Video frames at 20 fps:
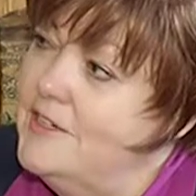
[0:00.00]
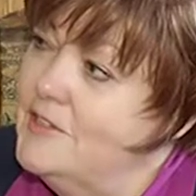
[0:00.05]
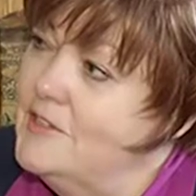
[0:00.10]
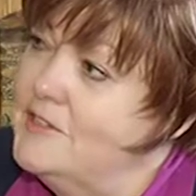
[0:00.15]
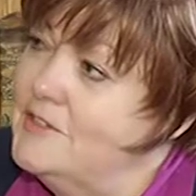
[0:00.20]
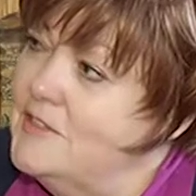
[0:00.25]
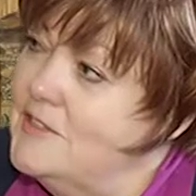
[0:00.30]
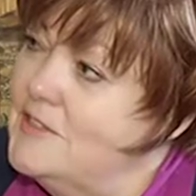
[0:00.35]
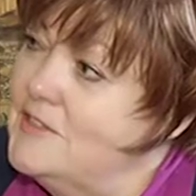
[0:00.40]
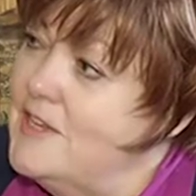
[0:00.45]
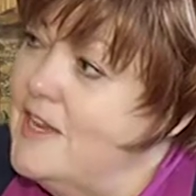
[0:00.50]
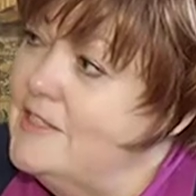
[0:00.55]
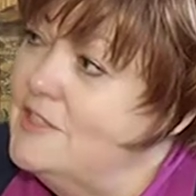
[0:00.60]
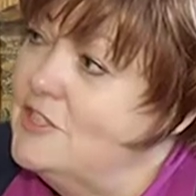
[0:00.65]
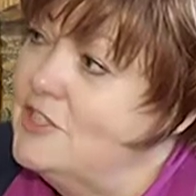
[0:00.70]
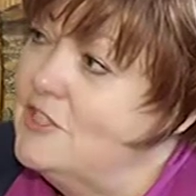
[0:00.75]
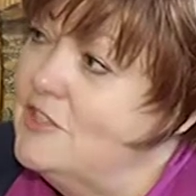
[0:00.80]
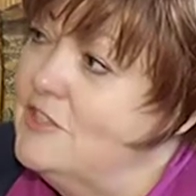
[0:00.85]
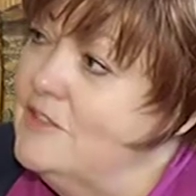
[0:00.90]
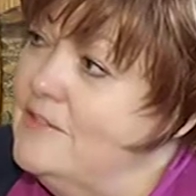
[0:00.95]
here in the
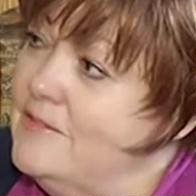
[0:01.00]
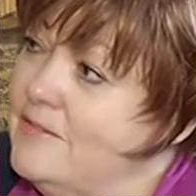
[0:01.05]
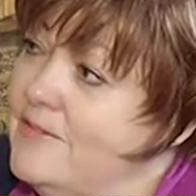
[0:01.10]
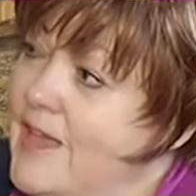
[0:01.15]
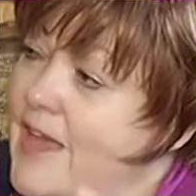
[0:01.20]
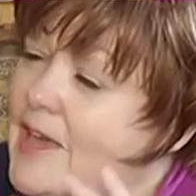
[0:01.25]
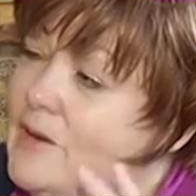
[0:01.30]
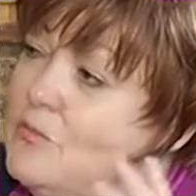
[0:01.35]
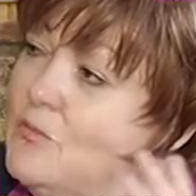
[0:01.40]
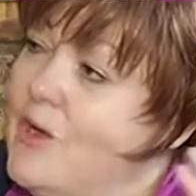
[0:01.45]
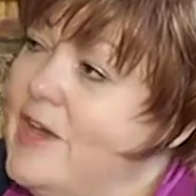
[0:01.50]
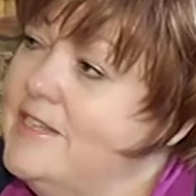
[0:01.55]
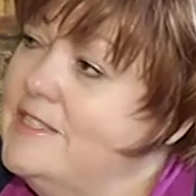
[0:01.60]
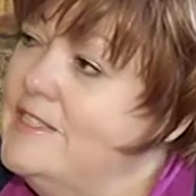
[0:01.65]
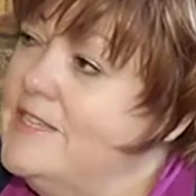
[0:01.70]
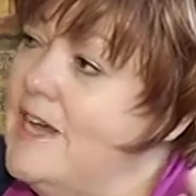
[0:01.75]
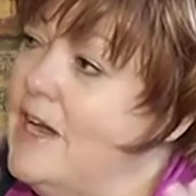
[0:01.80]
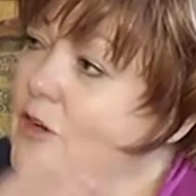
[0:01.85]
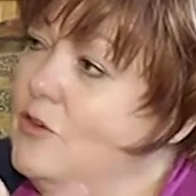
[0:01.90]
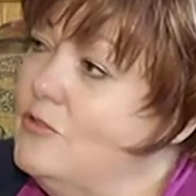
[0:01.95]
center and
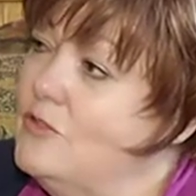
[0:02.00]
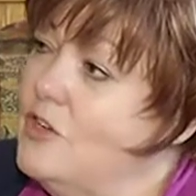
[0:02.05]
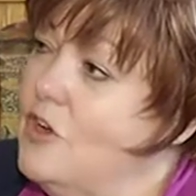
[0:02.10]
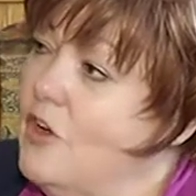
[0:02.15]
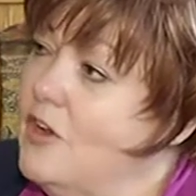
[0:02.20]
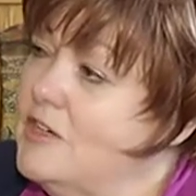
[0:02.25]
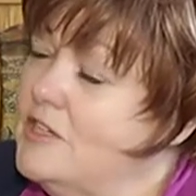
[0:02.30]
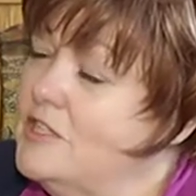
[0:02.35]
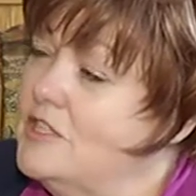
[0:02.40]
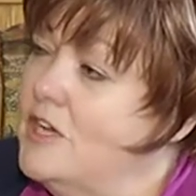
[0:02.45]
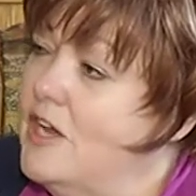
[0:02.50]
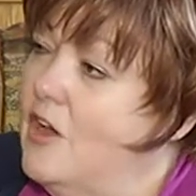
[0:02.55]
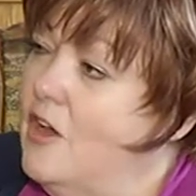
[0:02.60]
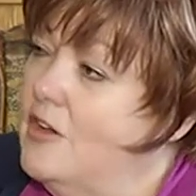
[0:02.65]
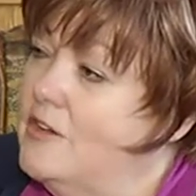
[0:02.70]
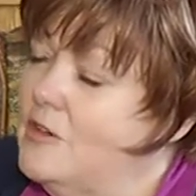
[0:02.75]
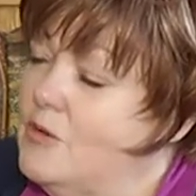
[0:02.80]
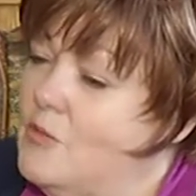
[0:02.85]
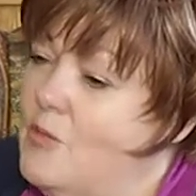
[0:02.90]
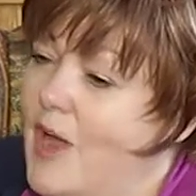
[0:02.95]
went out
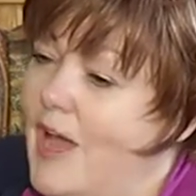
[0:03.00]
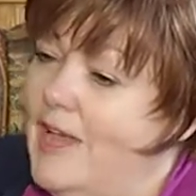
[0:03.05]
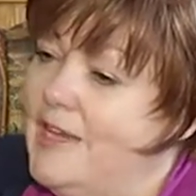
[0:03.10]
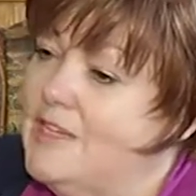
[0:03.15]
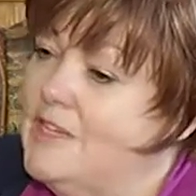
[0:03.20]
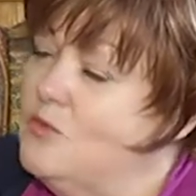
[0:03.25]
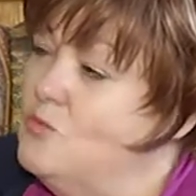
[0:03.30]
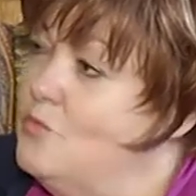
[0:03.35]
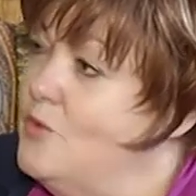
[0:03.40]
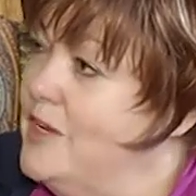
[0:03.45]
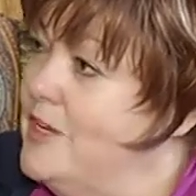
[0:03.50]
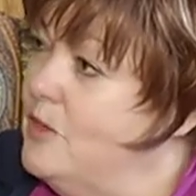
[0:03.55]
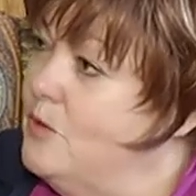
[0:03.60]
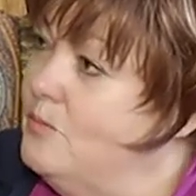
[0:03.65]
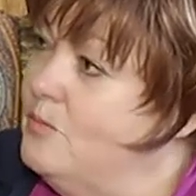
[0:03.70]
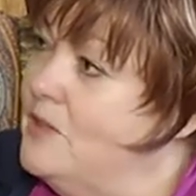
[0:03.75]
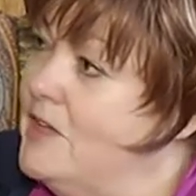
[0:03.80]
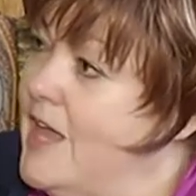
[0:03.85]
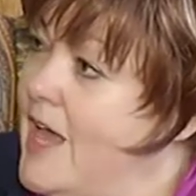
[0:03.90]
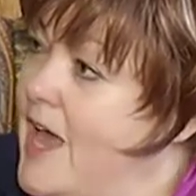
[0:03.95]
on a wagon wheel
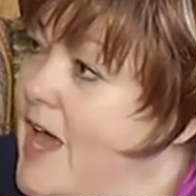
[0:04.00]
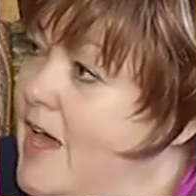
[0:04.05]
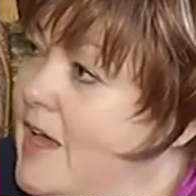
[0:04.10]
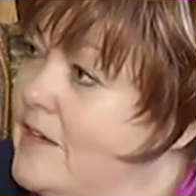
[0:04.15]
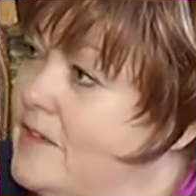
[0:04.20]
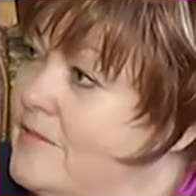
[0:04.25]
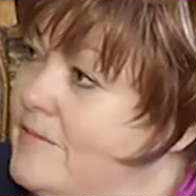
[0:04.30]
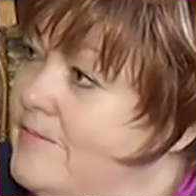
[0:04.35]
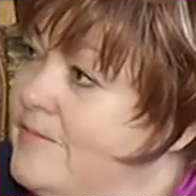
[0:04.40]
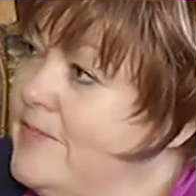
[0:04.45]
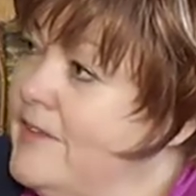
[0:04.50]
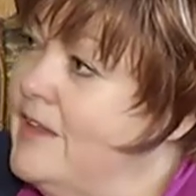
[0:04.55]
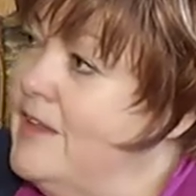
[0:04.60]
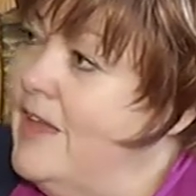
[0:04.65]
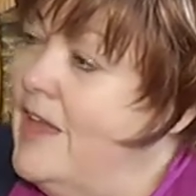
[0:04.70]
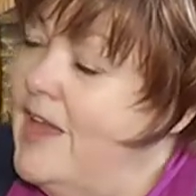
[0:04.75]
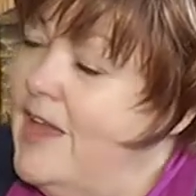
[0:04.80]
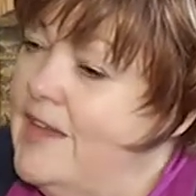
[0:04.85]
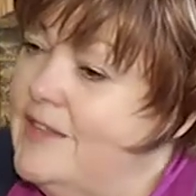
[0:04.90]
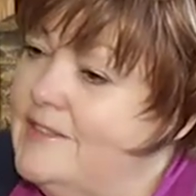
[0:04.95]
plan.
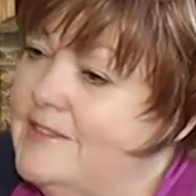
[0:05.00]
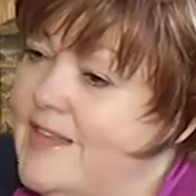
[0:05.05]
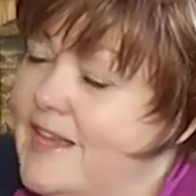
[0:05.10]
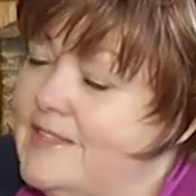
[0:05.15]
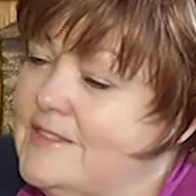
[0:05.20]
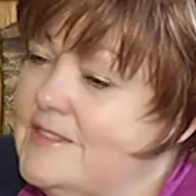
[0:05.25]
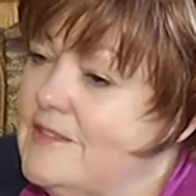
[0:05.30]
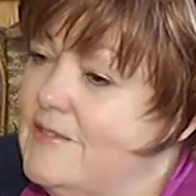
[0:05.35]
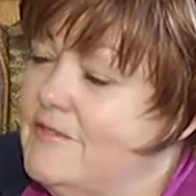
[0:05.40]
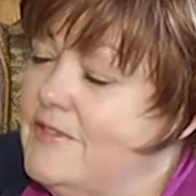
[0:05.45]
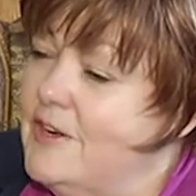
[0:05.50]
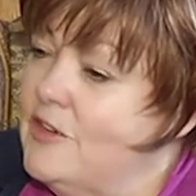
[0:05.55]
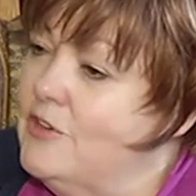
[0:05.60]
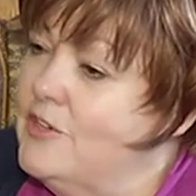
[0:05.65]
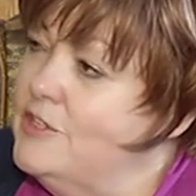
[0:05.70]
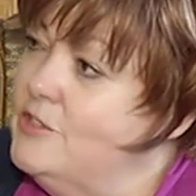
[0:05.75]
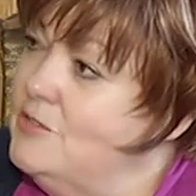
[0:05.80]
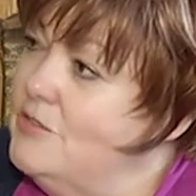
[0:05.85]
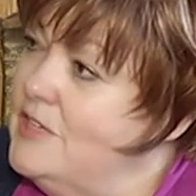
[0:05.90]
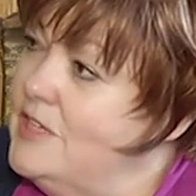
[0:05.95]
And that's a
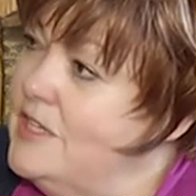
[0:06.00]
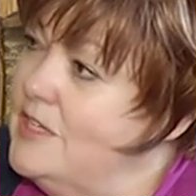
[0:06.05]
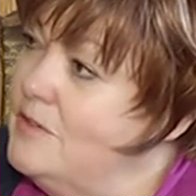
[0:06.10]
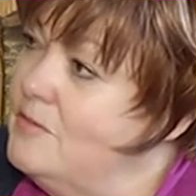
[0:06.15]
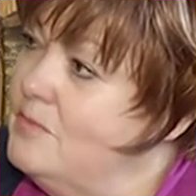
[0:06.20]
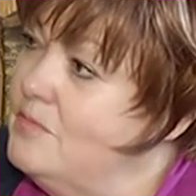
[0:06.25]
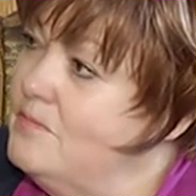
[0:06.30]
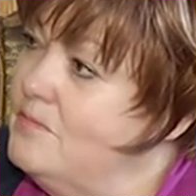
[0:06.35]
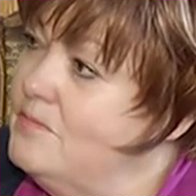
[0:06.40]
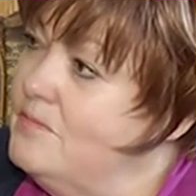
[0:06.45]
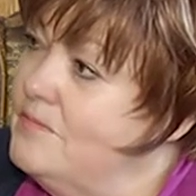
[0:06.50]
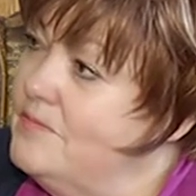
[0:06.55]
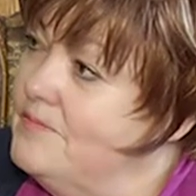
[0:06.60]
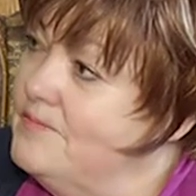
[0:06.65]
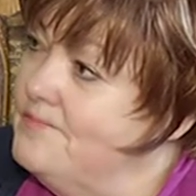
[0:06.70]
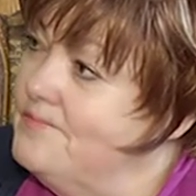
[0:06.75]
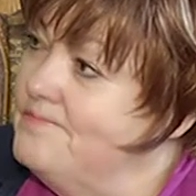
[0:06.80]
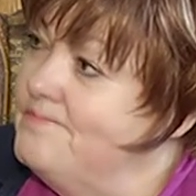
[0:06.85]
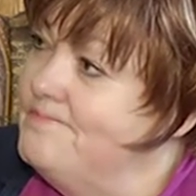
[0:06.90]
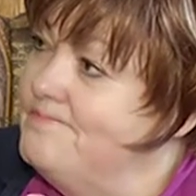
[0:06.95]
very unique
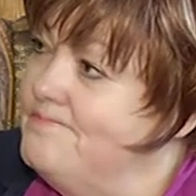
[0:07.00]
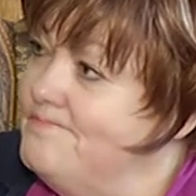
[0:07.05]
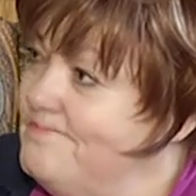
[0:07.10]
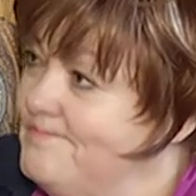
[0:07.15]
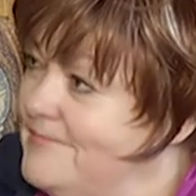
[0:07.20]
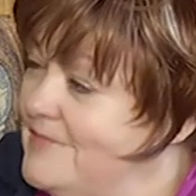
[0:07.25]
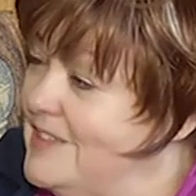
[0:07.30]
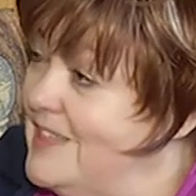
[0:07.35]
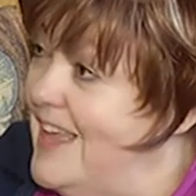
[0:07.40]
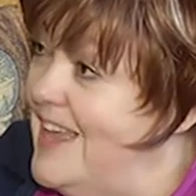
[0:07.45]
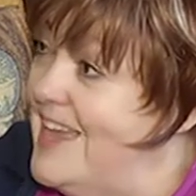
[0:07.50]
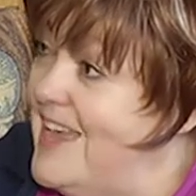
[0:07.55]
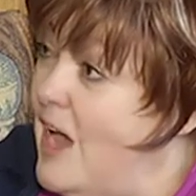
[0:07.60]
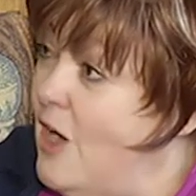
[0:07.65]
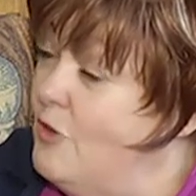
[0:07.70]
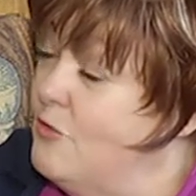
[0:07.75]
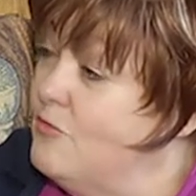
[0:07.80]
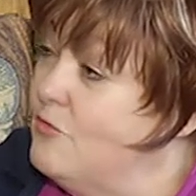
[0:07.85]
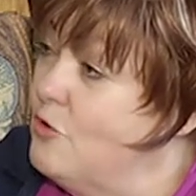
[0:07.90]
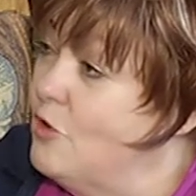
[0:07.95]

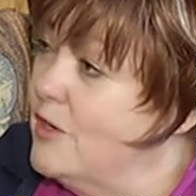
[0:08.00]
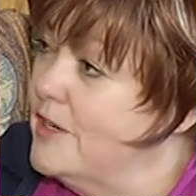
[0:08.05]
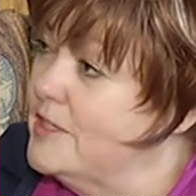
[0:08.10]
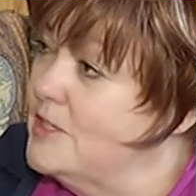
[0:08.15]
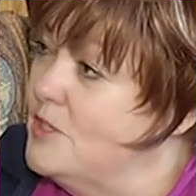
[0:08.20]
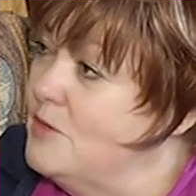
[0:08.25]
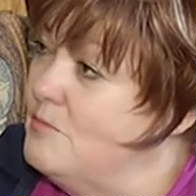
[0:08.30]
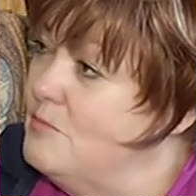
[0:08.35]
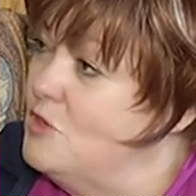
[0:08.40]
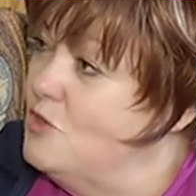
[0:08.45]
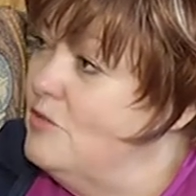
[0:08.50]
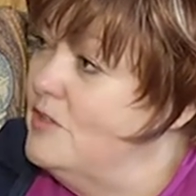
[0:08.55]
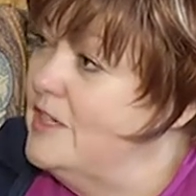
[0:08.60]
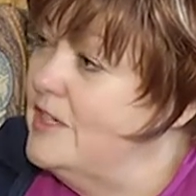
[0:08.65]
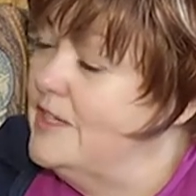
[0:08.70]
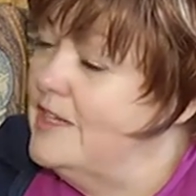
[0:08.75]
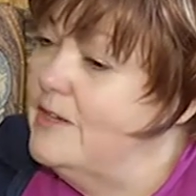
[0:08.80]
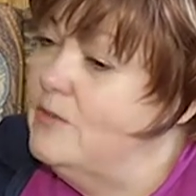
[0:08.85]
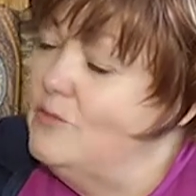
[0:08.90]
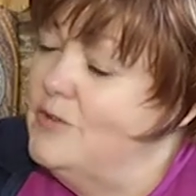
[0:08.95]
layout for a
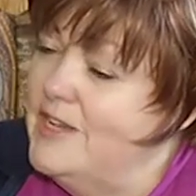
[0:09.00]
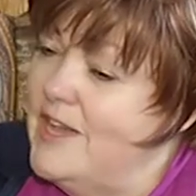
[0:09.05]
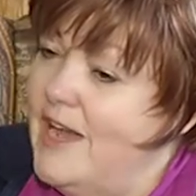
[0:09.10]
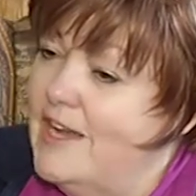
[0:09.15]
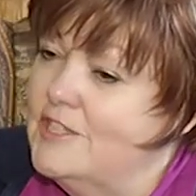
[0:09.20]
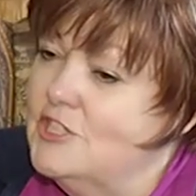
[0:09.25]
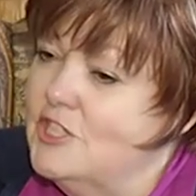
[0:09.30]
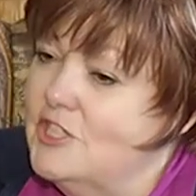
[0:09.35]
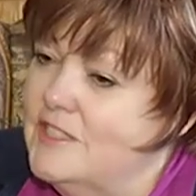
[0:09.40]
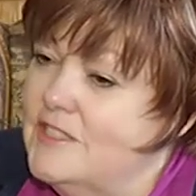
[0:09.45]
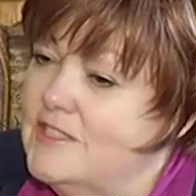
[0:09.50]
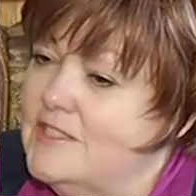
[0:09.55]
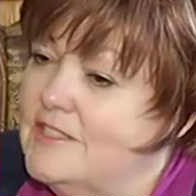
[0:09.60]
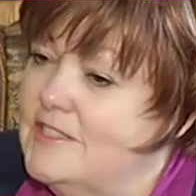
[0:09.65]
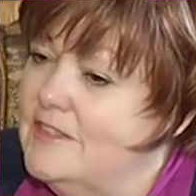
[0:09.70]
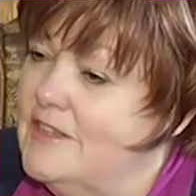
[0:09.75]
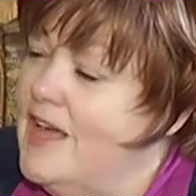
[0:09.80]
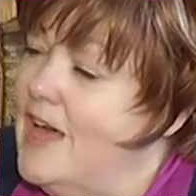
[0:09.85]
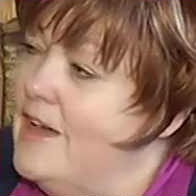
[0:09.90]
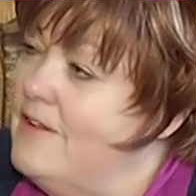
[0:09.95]
community, and we actually
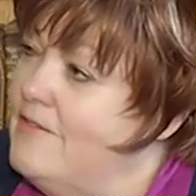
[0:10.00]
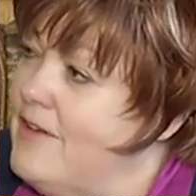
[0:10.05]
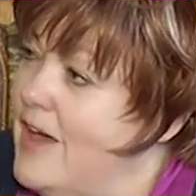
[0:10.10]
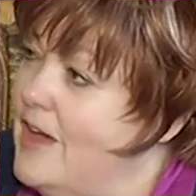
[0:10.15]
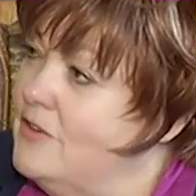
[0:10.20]
still have